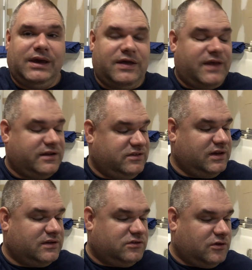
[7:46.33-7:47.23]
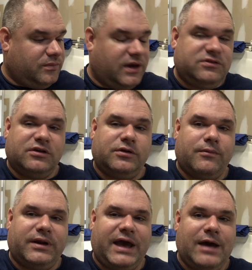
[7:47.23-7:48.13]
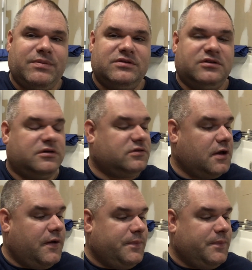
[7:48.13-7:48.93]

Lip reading: and that's it. So basically what happens is,